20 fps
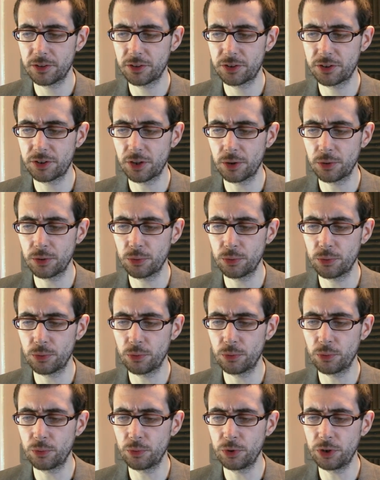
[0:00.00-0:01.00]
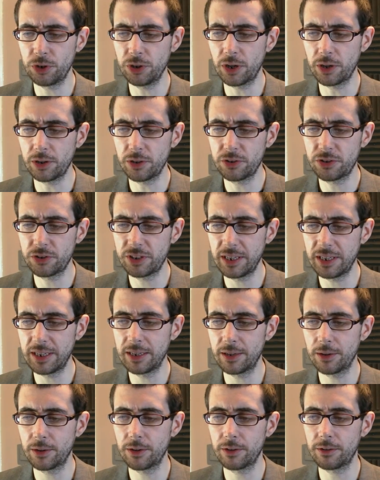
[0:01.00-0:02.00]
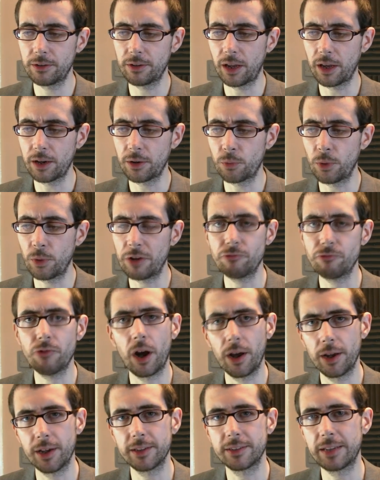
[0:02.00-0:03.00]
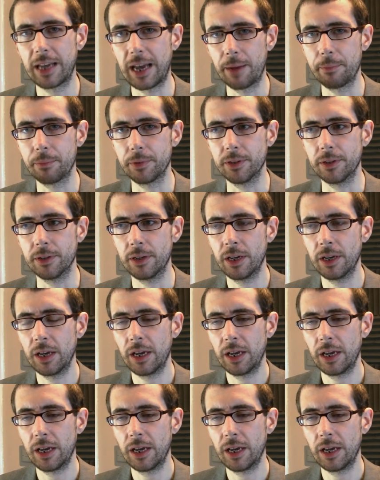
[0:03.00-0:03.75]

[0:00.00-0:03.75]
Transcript: so you know, you see it like when riots happen,